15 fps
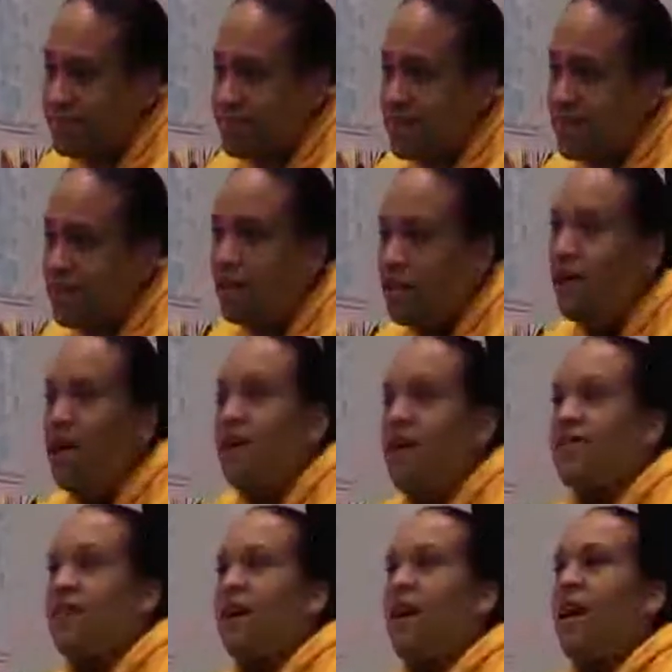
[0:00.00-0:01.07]
you know,
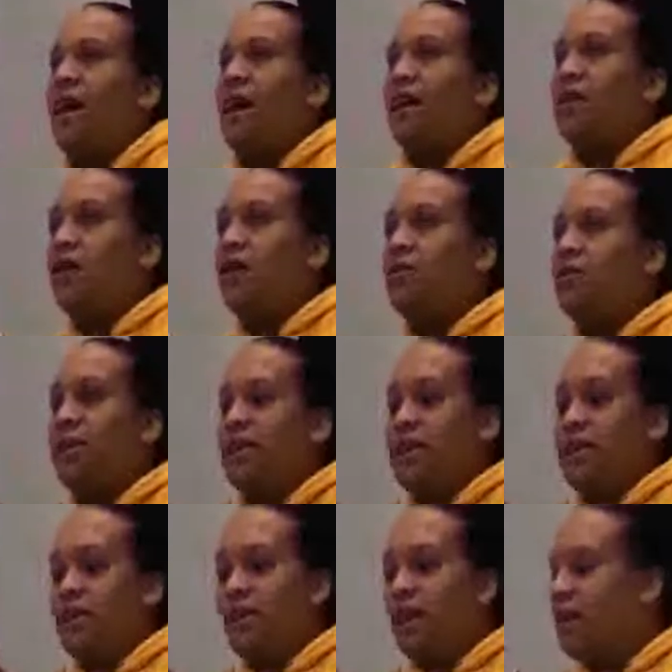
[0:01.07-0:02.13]
that not
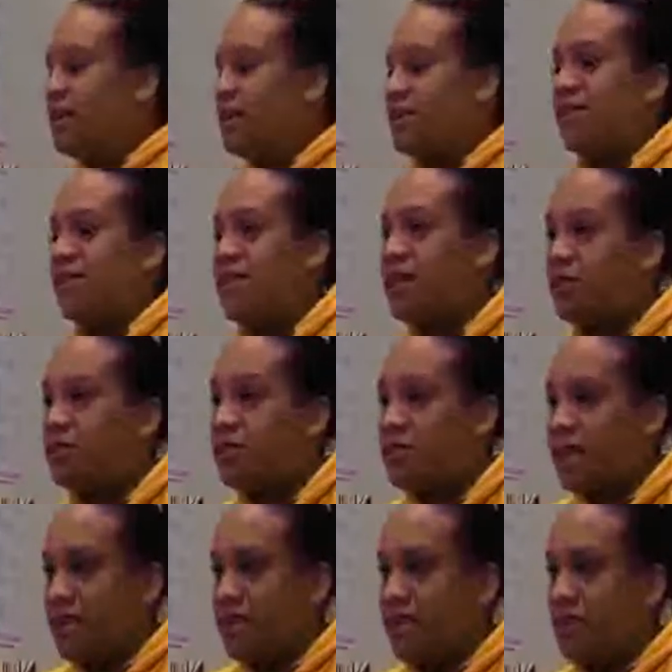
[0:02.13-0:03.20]
only can't necessarily go to
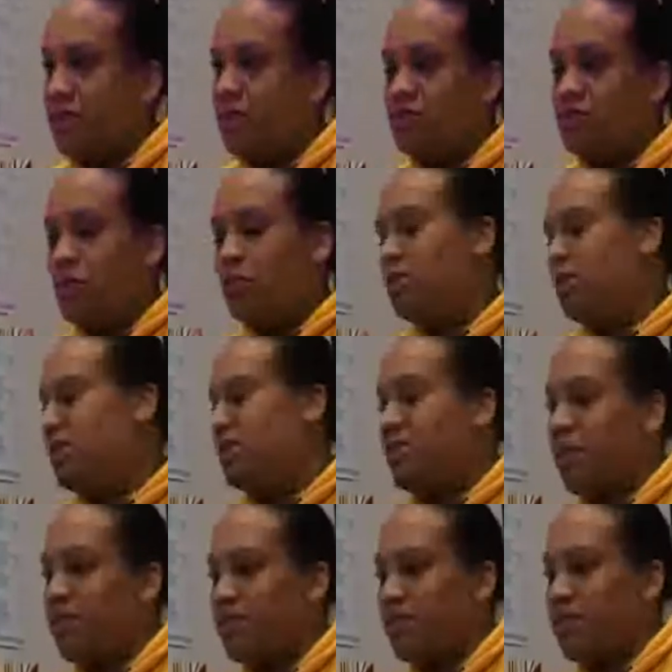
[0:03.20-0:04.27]
dance school, don't necessarily
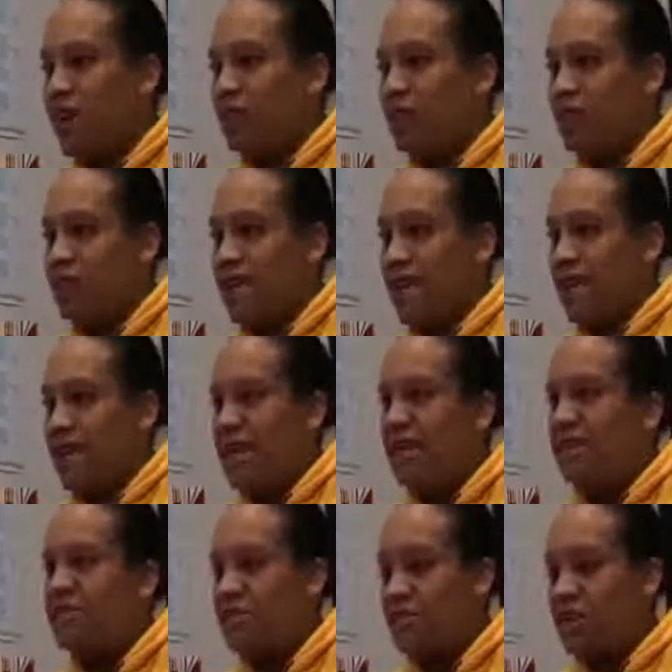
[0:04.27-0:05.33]
have the right look to get an
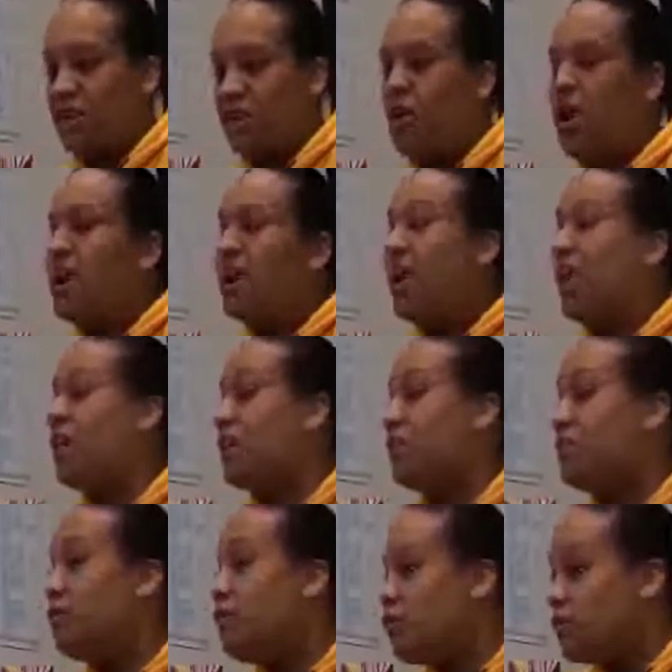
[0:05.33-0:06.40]
agent, you know, can't
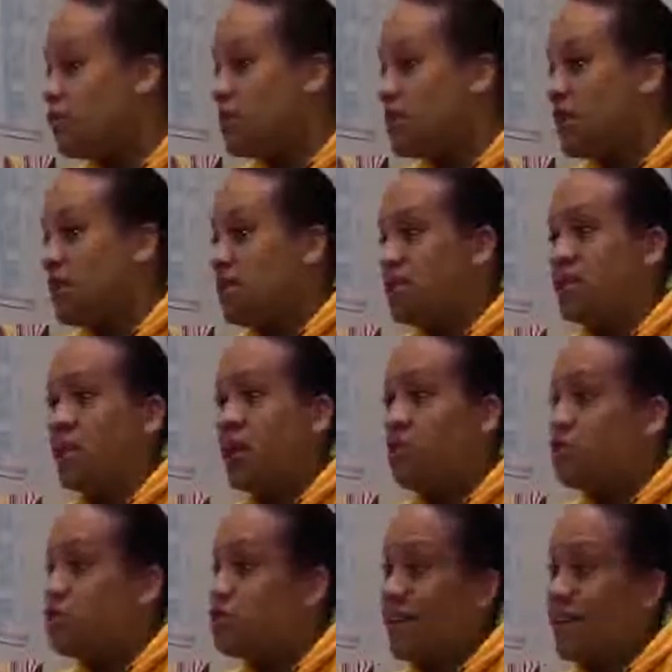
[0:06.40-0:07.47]
afford to go
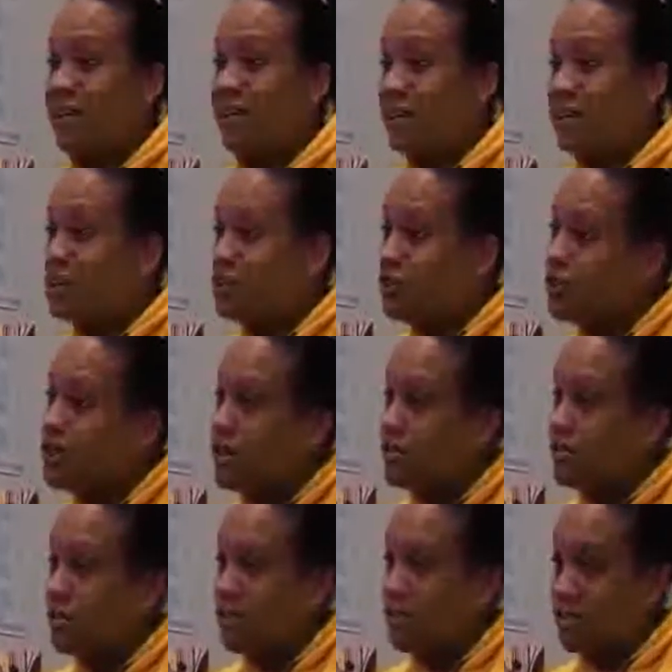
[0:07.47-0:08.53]
and train in the
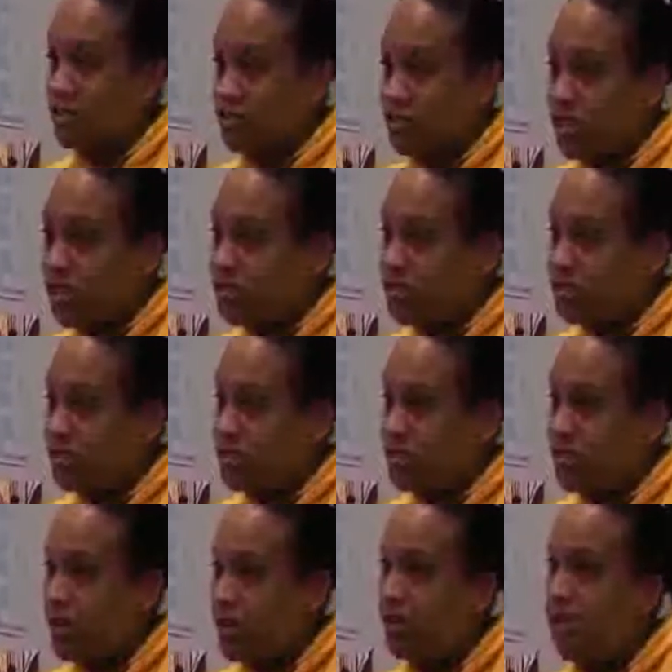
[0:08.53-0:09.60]
studios in central London,
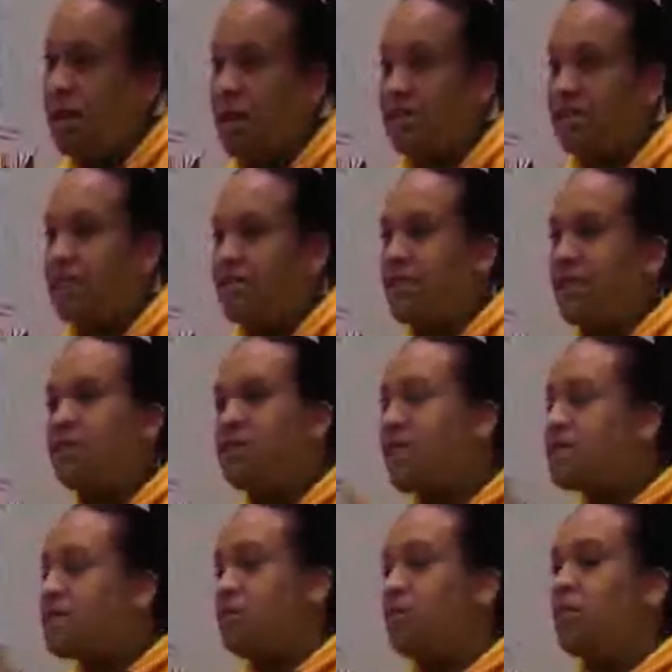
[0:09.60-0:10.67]
you know,
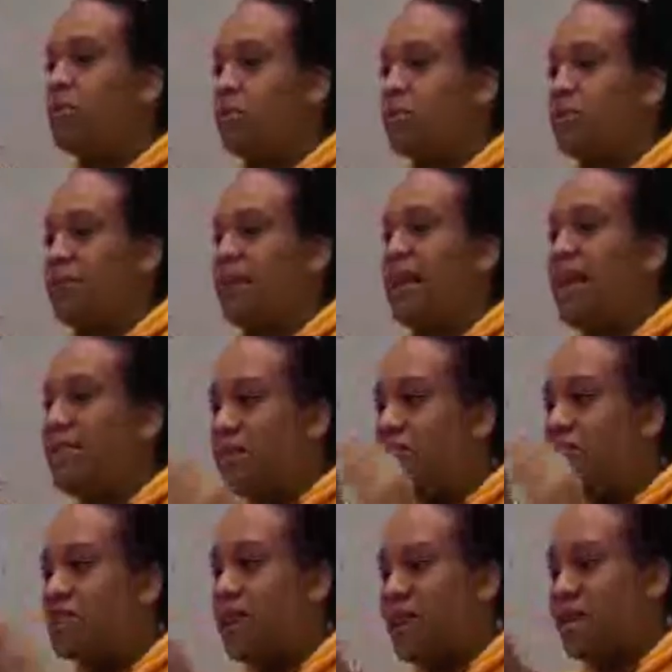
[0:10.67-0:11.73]
these are problems. And there were
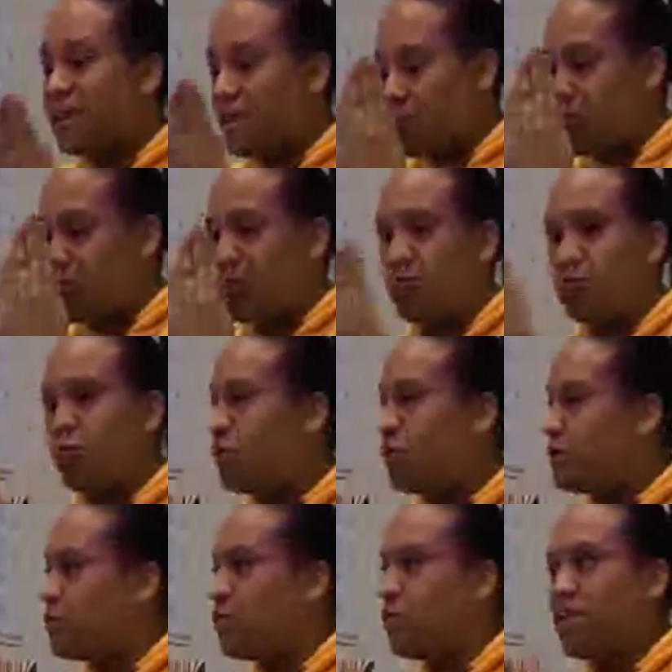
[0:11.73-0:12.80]

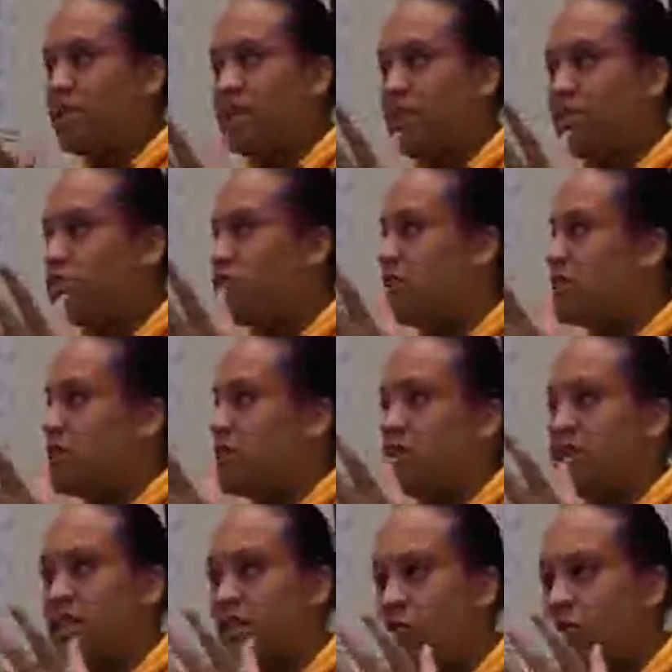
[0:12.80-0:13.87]
walking down the streets and
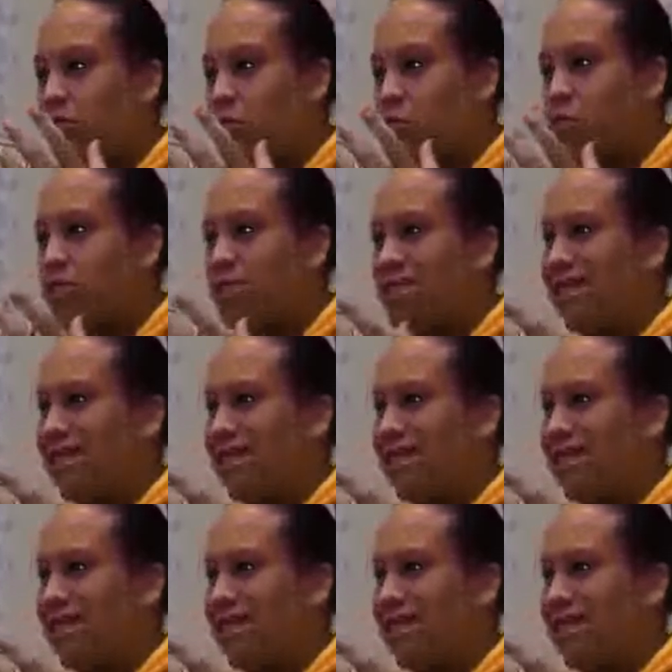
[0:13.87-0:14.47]
going to local community